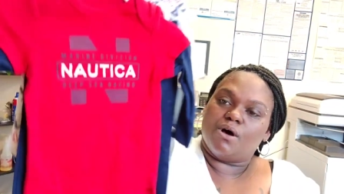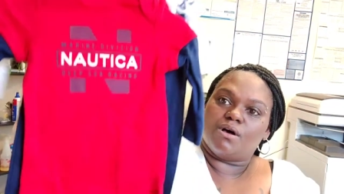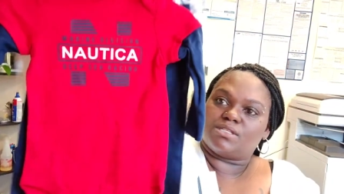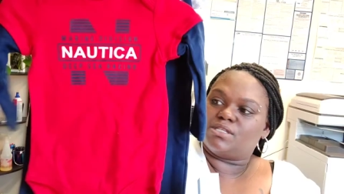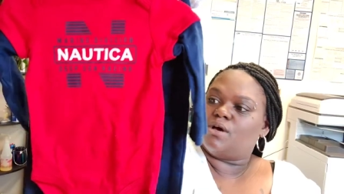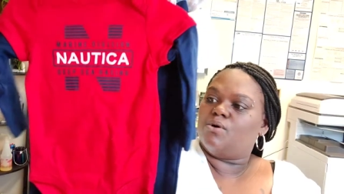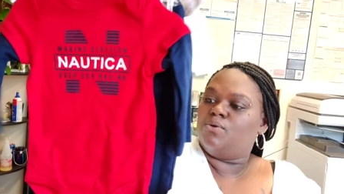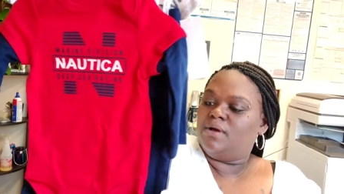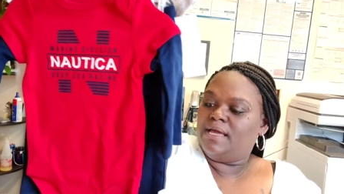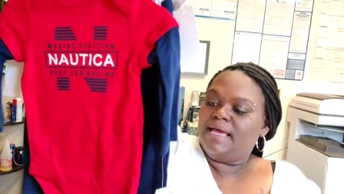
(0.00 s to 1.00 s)

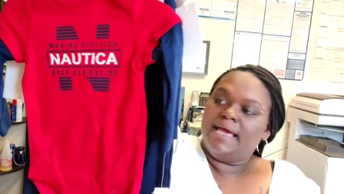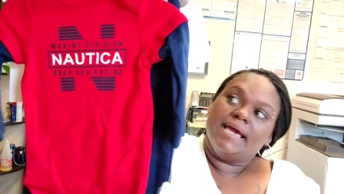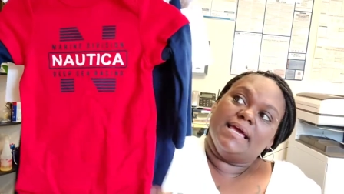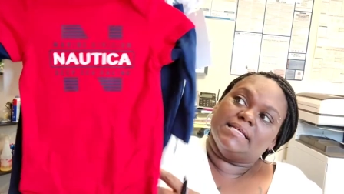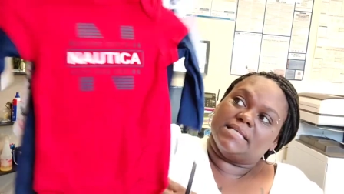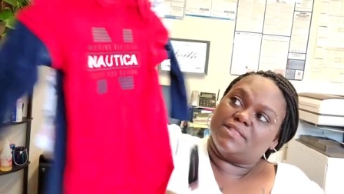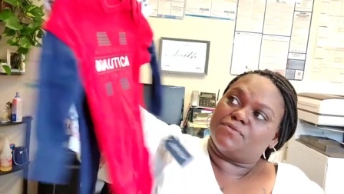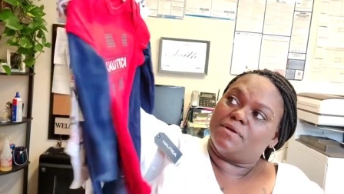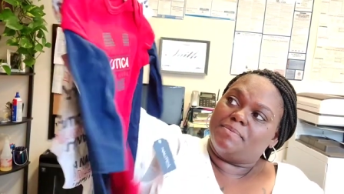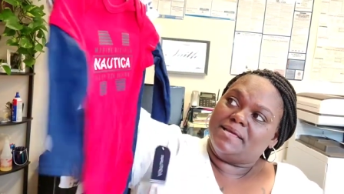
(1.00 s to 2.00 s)
Also, it is a
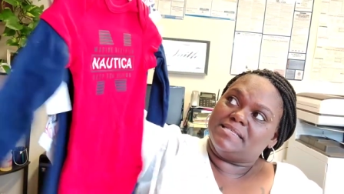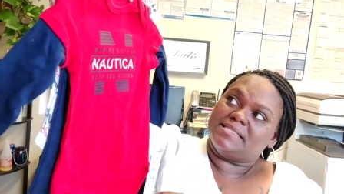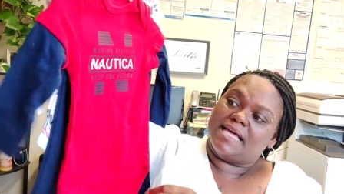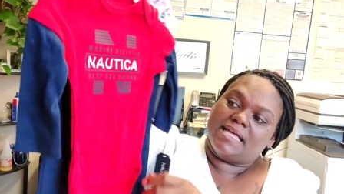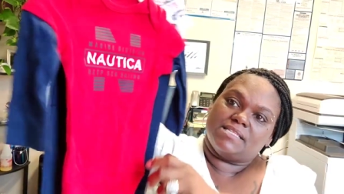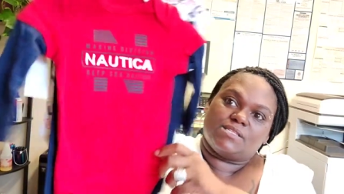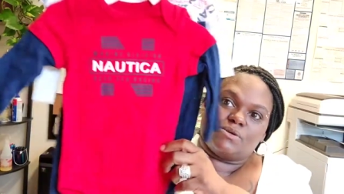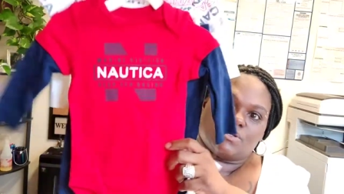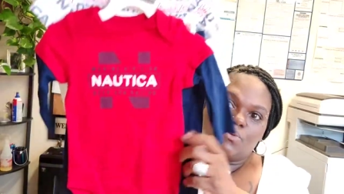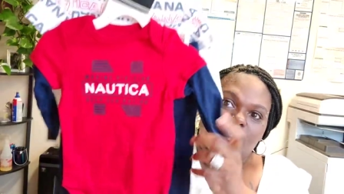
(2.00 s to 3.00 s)
three-piece set. So it's a